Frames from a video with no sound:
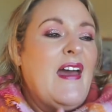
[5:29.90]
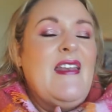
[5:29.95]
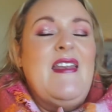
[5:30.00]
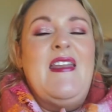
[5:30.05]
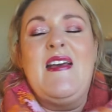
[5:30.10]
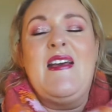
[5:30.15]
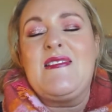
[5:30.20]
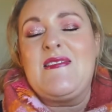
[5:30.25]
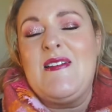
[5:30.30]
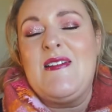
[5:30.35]

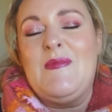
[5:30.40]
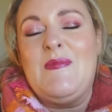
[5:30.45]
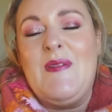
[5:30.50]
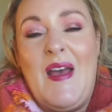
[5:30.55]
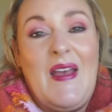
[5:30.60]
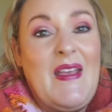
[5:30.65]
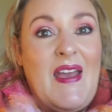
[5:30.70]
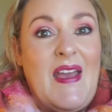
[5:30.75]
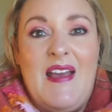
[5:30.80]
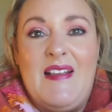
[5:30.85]
Next up,
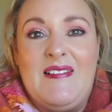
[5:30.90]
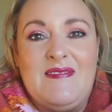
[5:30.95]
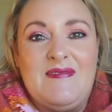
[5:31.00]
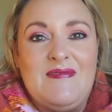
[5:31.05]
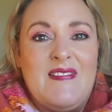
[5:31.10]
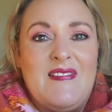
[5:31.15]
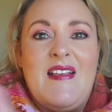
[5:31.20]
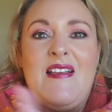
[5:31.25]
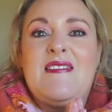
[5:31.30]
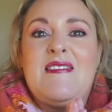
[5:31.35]
again,
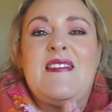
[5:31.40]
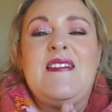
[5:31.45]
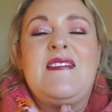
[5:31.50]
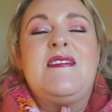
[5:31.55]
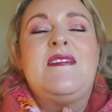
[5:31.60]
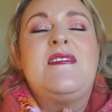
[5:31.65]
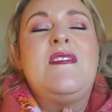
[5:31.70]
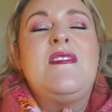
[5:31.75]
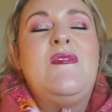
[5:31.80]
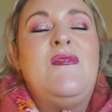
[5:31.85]
is the
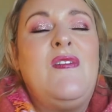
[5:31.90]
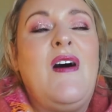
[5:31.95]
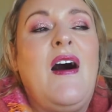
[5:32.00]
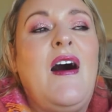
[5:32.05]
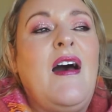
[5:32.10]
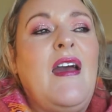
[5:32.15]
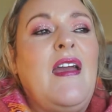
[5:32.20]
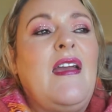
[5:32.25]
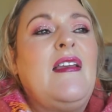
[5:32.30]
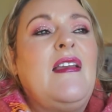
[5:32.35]

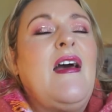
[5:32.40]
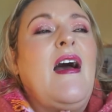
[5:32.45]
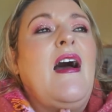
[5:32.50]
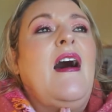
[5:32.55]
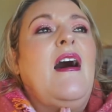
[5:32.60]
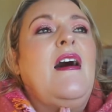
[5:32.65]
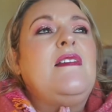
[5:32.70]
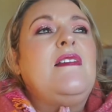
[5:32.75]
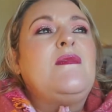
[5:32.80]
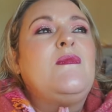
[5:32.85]
divine
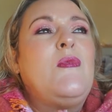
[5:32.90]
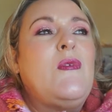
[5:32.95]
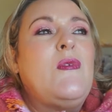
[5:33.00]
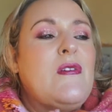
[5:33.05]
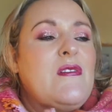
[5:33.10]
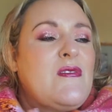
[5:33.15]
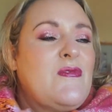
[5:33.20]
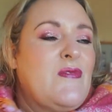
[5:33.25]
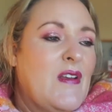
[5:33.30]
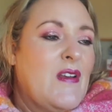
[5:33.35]
and
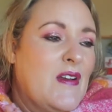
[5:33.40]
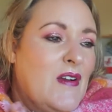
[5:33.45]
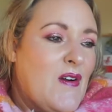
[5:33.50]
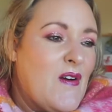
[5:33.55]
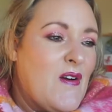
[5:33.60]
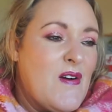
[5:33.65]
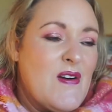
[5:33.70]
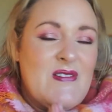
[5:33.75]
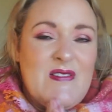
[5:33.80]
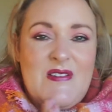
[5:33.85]
wonderful and
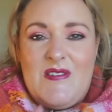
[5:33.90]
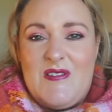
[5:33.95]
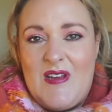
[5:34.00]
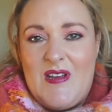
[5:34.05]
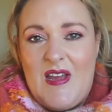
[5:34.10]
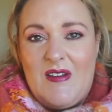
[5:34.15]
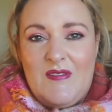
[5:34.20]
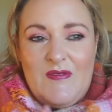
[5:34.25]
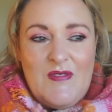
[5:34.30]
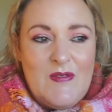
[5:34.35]
gorgeous
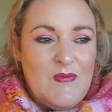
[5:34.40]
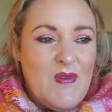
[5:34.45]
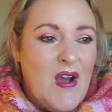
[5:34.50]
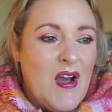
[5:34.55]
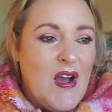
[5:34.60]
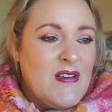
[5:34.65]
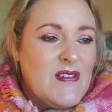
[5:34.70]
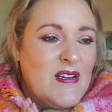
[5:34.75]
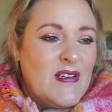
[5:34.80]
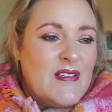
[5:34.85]
Jen from
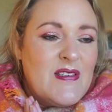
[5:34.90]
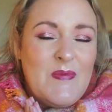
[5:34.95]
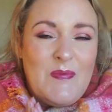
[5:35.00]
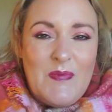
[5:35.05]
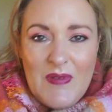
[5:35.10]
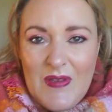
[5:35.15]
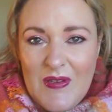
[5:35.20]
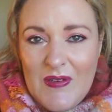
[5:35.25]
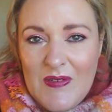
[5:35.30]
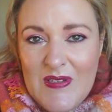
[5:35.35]
Project
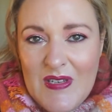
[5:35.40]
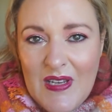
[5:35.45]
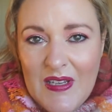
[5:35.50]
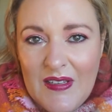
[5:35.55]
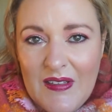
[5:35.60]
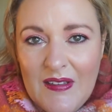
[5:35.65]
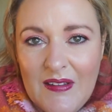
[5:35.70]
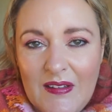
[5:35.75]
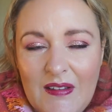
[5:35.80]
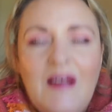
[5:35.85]

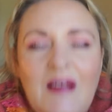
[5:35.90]
Beauty.